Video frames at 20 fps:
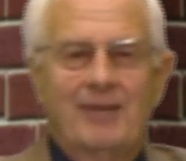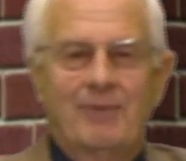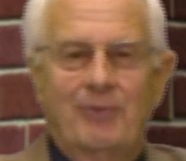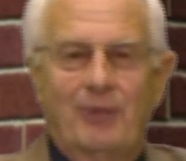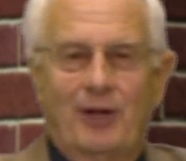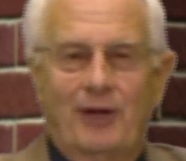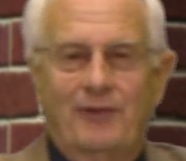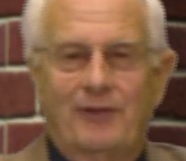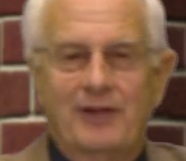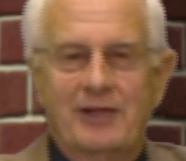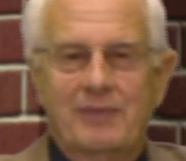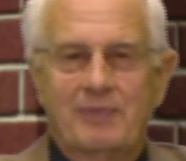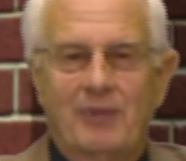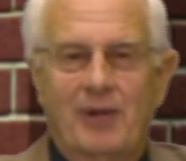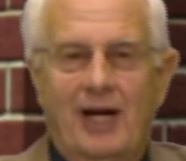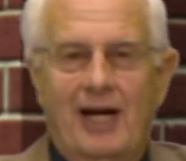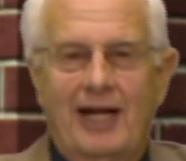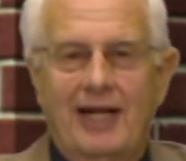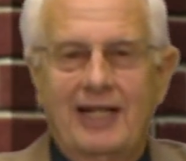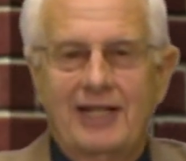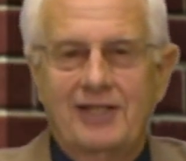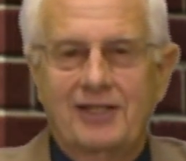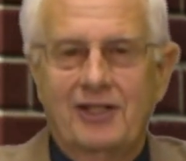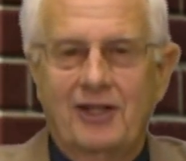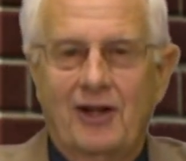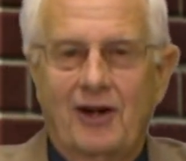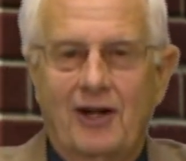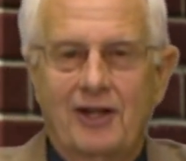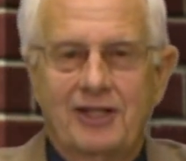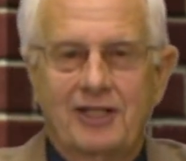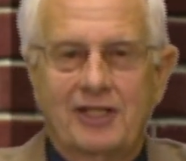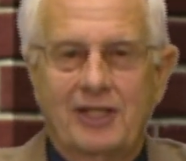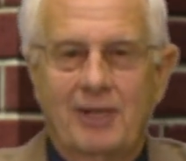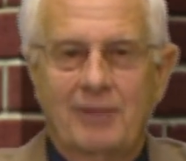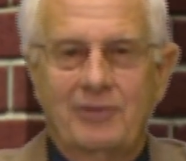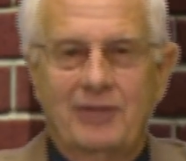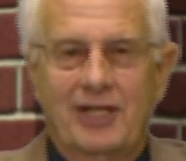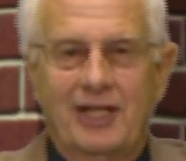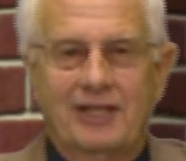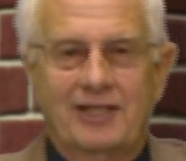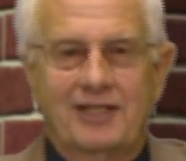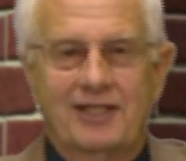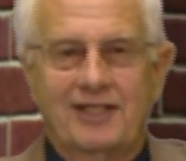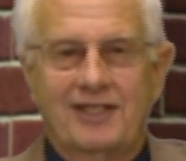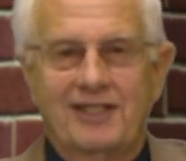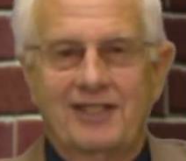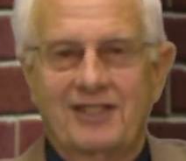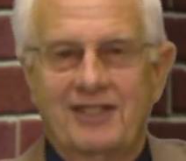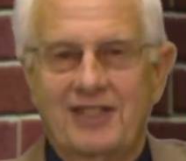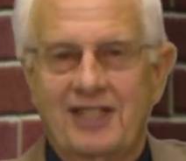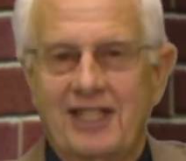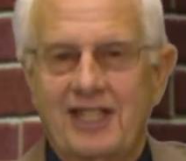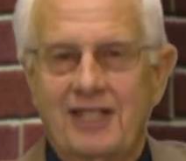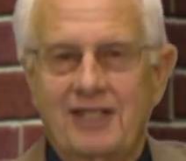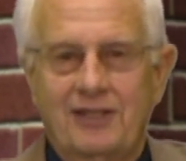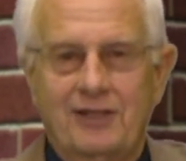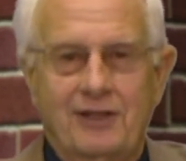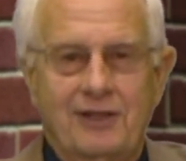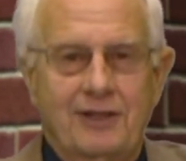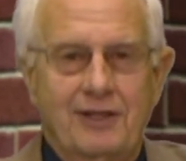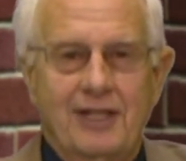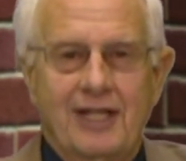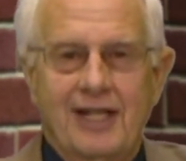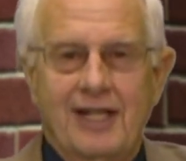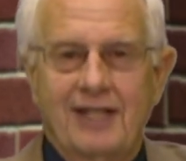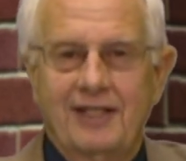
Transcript: Perfect bodies that aren't subject to disease or